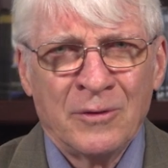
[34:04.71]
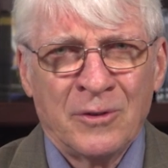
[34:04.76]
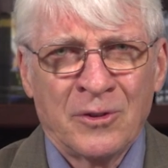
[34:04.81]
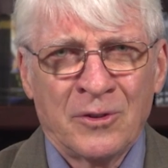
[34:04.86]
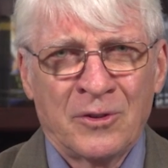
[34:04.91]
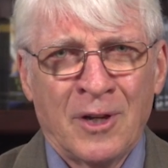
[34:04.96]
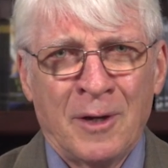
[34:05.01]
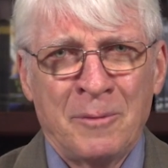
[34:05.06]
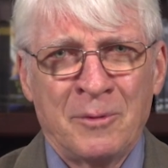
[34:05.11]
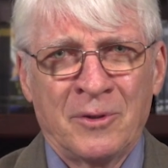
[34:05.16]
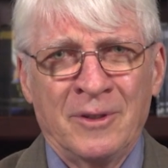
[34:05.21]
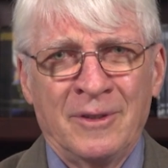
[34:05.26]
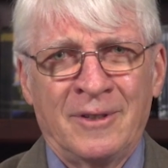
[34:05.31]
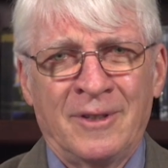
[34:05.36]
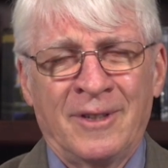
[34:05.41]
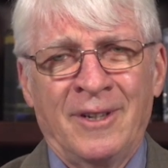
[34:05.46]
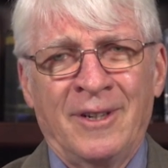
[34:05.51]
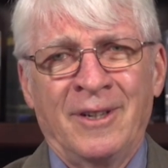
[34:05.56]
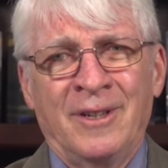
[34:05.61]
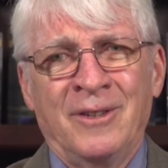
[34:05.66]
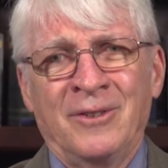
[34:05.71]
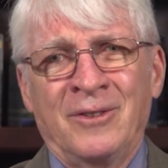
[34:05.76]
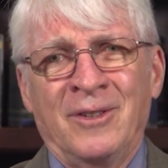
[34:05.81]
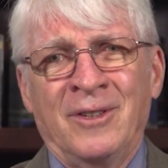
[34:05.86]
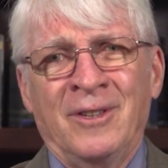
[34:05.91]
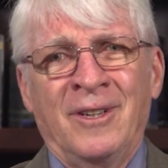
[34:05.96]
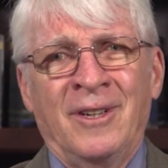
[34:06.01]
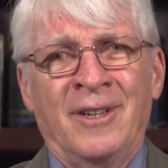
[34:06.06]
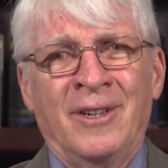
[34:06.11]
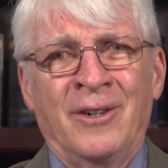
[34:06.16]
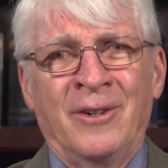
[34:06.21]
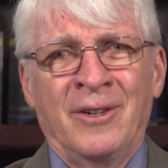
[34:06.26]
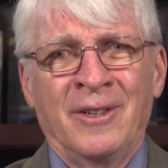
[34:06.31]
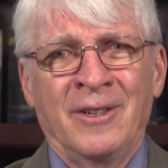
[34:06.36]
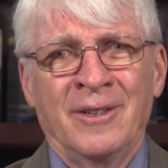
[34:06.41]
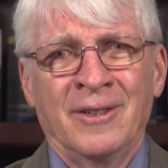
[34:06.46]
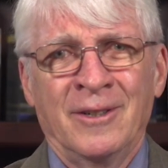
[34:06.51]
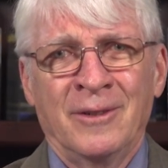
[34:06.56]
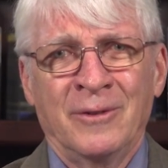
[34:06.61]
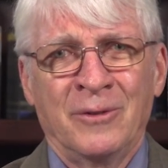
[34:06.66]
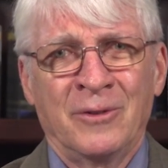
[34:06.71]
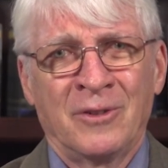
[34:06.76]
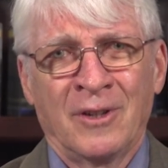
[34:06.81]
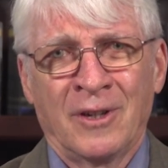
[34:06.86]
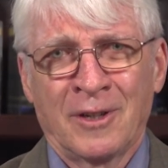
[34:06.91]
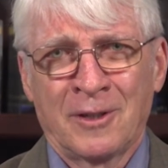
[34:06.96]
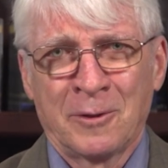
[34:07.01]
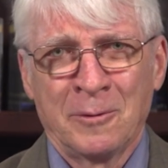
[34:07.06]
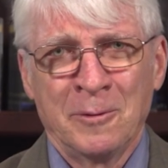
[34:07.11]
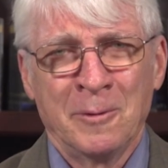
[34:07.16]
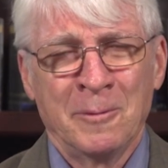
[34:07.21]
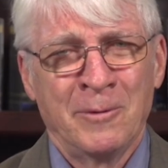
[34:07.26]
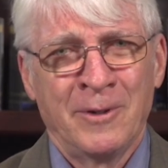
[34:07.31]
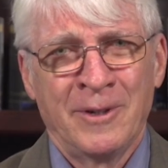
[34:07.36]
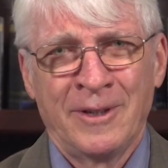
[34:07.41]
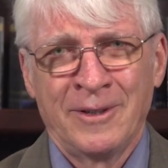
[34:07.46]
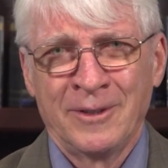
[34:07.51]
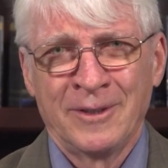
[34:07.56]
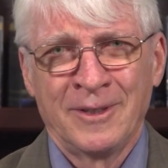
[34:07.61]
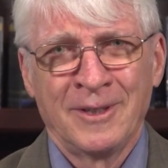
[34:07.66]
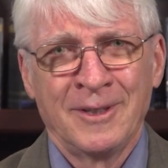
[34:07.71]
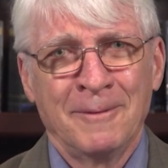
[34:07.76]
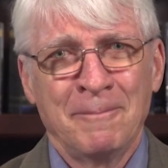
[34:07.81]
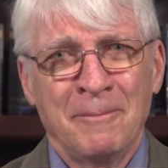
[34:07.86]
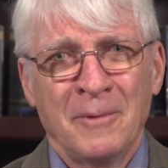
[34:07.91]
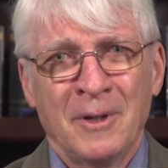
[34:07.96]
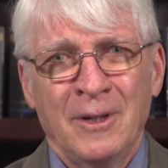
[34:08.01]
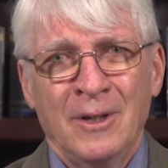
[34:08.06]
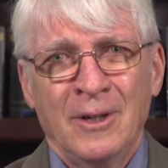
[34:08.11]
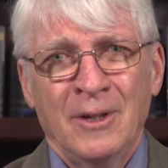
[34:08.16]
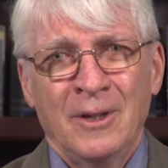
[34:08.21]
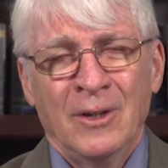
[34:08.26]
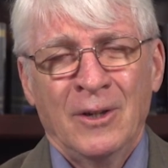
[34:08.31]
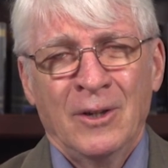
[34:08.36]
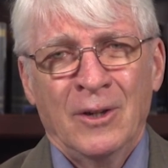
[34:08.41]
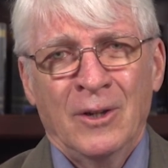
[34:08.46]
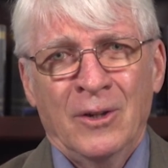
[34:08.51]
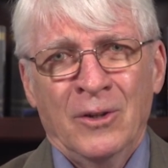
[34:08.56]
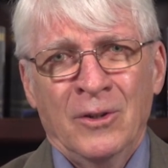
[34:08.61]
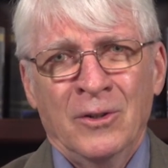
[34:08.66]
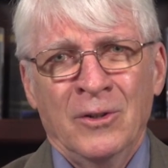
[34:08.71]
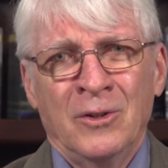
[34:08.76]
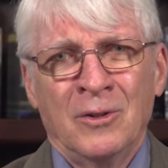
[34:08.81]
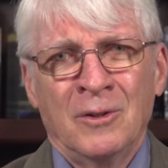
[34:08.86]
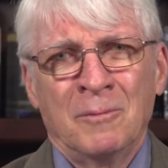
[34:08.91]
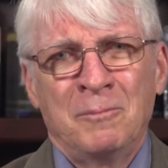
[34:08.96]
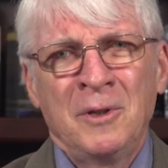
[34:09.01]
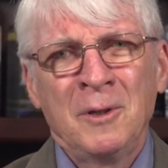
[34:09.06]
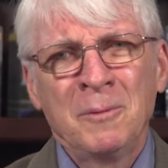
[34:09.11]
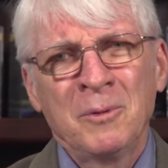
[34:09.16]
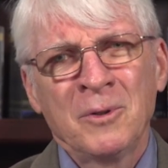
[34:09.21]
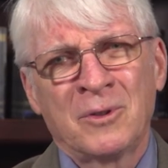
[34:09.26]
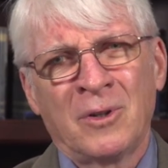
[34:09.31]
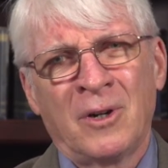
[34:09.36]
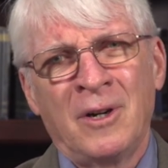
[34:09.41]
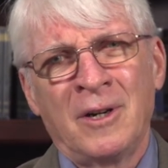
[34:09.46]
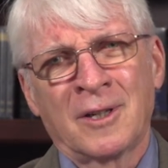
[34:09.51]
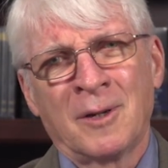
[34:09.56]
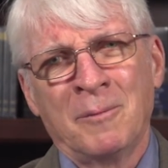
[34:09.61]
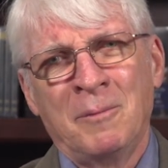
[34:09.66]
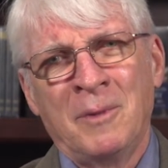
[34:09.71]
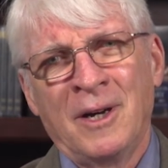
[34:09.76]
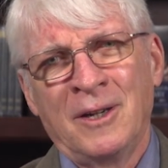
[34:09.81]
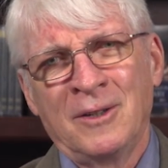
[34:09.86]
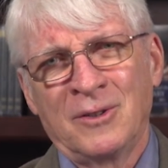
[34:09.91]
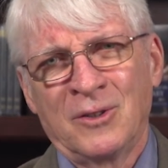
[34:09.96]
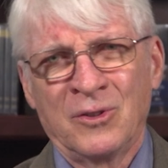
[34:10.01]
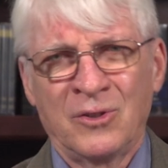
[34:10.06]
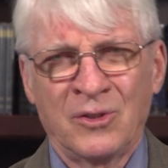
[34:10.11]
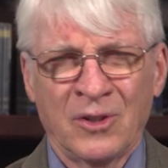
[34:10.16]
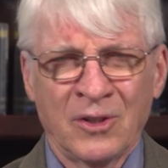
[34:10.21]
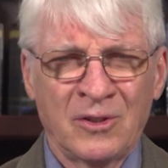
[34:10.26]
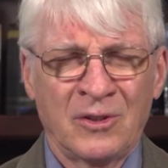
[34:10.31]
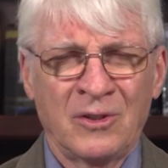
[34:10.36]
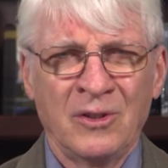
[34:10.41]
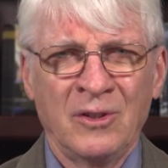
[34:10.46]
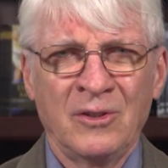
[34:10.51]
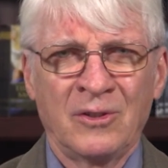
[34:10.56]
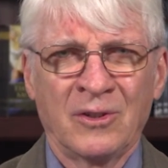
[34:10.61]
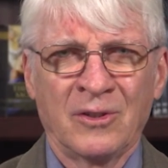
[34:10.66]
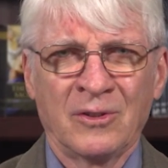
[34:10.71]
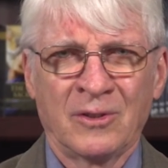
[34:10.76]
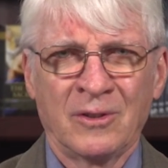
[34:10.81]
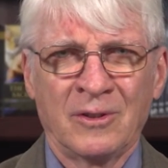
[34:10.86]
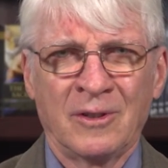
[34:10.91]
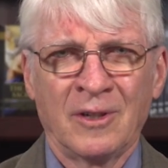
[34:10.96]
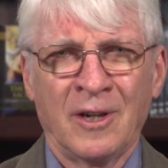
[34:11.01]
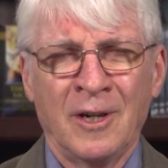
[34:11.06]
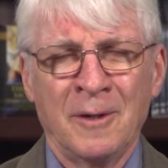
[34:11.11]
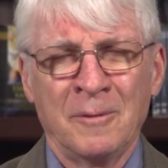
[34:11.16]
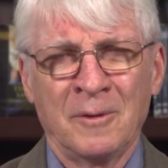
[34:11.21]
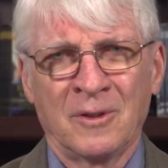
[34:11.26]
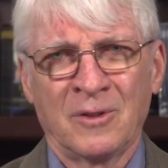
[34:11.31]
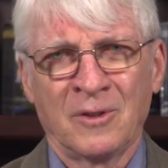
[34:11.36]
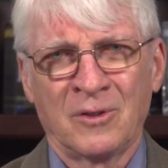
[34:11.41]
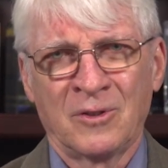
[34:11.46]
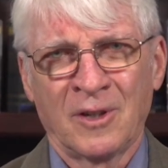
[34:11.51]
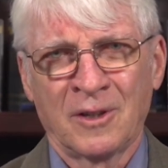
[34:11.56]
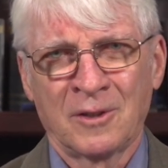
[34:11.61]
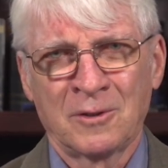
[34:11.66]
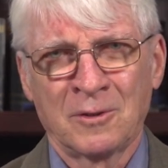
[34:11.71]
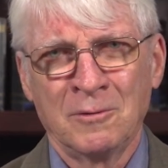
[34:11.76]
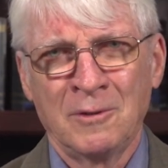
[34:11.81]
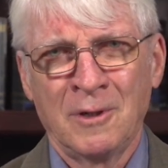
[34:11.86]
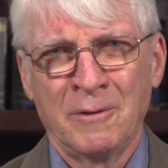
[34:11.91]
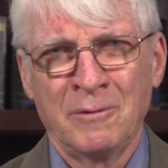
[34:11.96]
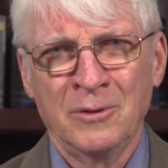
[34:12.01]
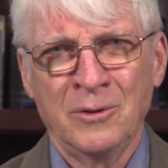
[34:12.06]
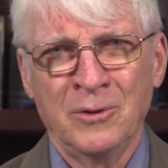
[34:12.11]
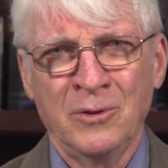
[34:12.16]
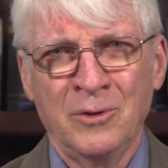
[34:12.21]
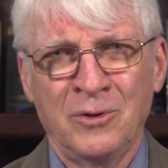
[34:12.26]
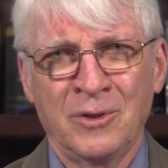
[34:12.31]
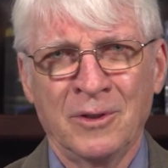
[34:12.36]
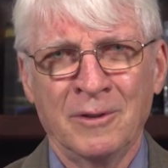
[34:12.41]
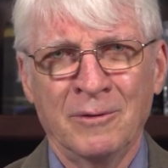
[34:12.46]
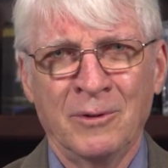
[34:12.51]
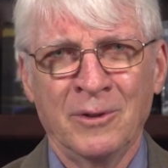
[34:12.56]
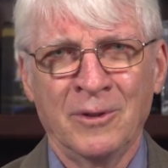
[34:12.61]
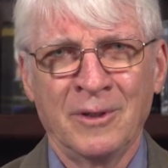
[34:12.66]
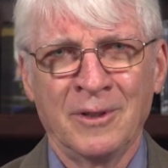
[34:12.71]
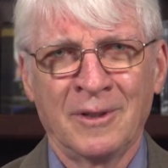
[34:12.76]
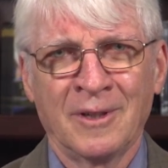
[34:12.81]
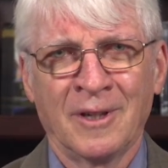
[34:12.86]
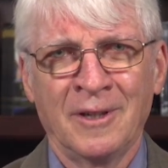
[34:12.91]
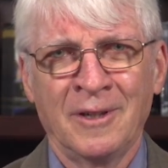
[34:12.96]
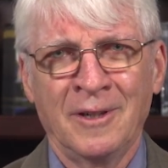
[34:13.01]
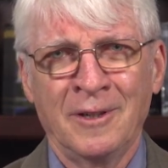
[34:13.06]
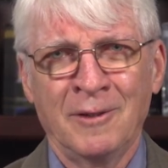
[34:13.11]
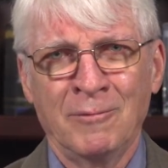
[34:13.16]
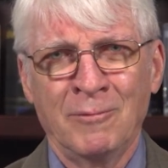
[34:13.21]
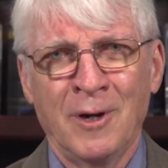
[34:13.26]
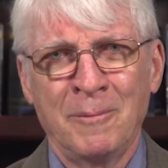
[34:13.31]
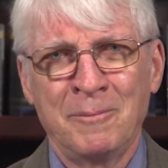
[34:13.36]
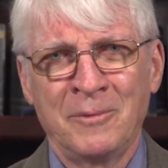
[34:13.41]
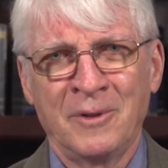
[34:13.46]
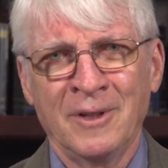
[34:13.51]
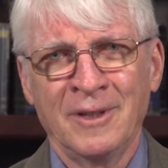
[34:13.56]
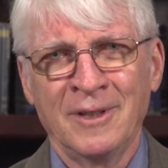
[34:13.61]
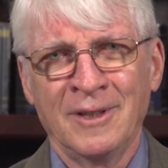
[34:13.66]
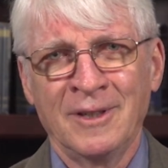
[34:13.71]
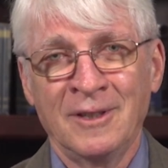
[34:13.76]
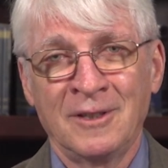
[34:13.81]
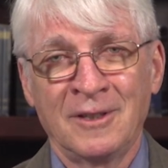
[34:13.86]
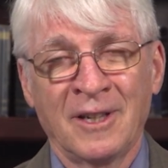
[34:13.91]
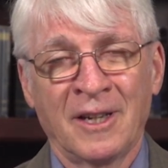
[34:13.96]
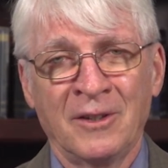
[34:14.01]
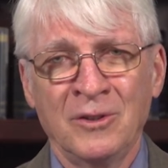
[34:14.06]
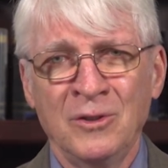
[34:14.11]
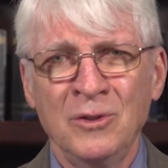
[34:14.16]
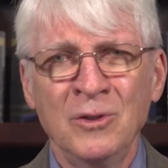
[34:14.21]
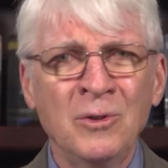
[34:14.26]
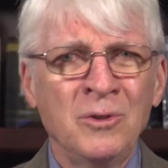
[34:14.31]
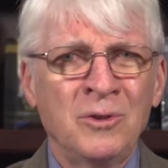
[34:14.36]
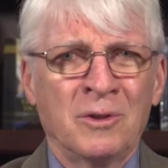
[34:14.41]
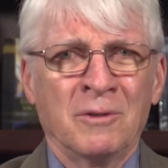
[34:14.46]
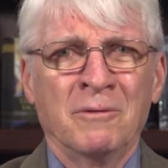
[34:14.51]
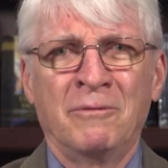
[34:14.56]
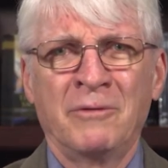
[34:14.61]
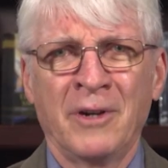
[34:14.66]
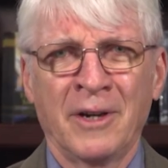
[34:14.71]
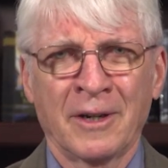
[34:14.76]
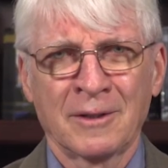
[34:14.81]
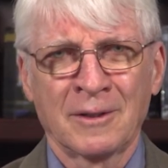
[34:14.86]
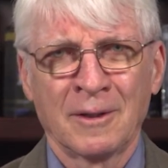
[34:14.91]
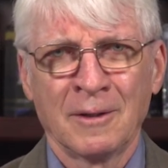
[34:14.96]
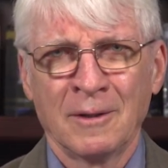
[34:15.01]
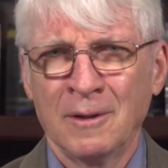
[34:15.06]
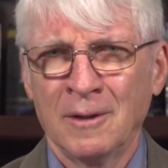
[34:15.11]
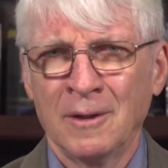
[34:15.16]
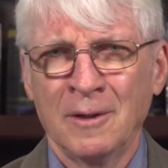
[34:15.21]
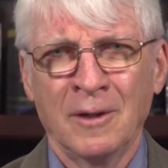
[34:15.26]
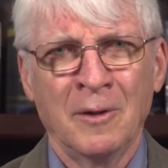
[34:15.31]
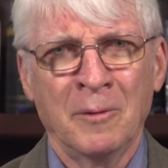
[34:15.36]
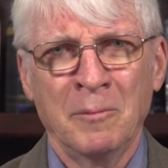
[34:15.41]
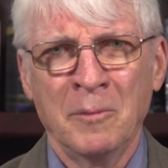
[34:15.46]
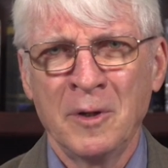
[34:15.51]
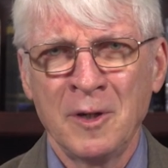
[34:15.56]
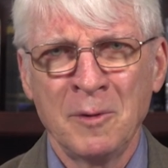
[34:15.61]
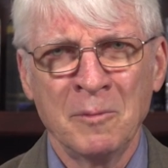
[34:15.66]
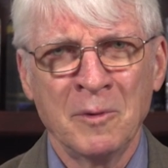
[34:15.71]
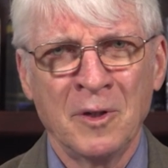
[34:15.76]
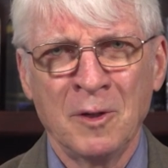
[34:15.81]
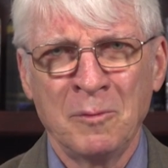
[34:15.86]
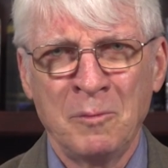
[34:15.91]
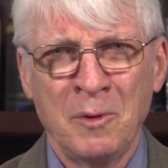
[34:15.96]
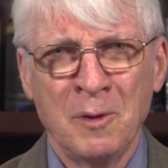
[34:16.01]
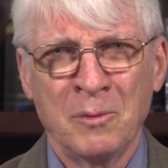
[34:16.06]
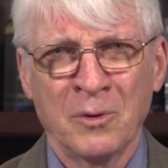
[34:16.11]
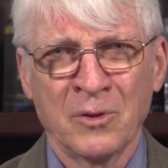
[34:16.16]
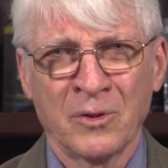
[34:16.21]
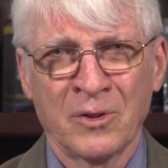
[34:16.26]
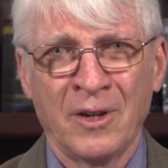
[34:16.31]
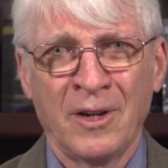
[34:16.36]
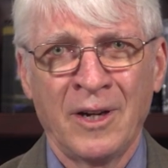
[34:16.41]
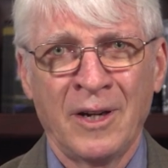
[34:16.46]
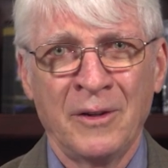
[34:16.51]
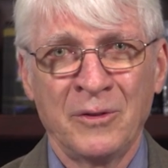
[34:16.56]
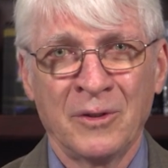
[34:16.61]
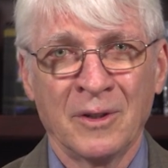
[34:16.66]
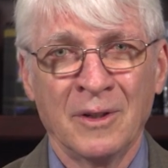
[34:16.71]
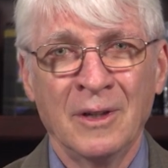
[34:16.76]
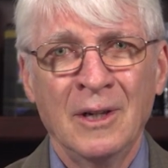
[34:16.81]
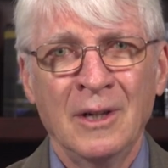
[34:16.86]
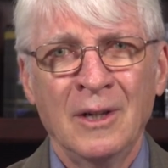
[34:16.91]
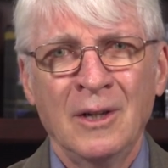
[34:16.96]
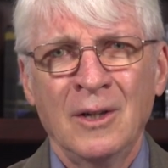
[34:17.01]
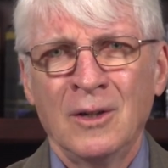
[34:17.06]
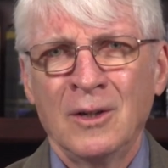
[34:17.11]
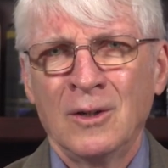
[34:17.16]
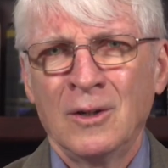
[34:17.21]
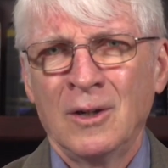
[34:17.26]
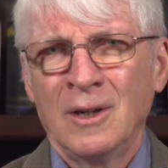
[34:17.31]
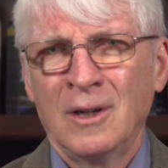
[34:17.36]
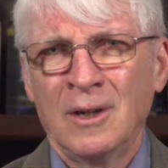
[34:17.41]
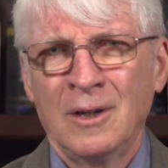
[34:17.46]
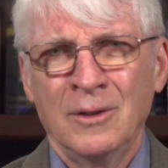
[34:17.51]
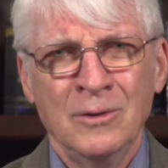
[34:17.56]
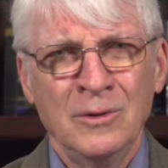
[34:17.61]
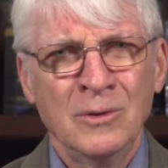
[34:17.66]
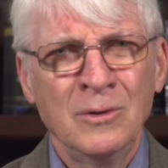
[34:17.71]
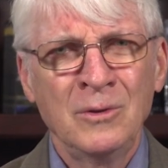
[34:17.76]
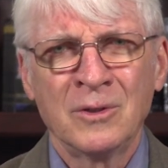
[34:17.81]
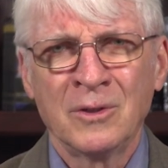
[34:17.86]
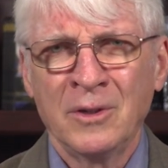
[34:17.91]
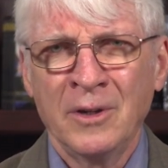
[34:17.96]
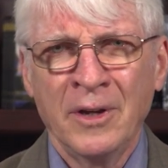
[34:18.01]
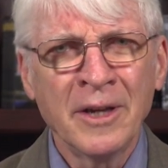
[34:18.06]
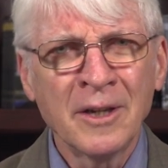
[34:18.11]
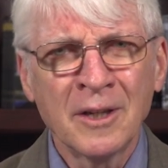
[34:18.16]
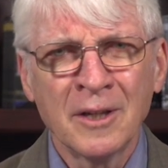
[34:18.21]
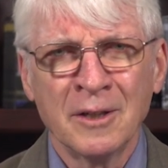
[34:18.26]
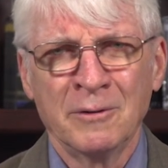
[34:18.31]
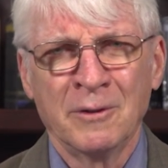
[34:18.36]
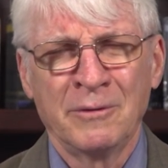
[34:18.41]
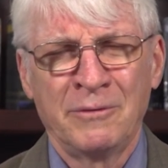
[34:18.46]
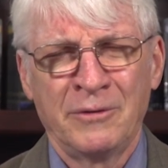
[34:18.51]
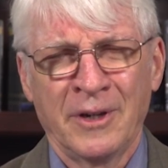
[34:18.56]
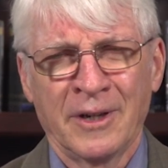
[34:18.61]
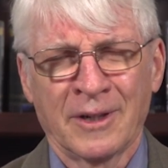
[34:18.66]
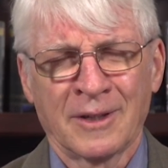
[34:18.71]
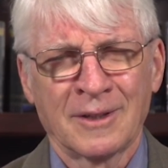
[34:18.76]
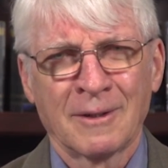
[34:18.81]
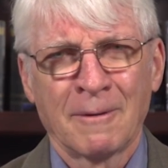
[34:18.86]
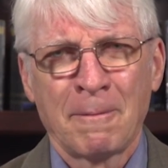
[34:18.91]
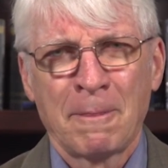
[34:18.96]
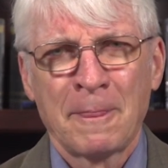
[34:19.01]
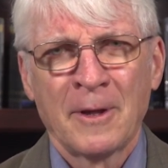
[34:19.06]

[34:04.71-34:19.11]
of deception today is in the area of sexual immorality. You know, people talk about the 60s as the time that the sexual revolution really kind of erupted, and it's had a huge effect on many, many people's lives and a huge negative effect.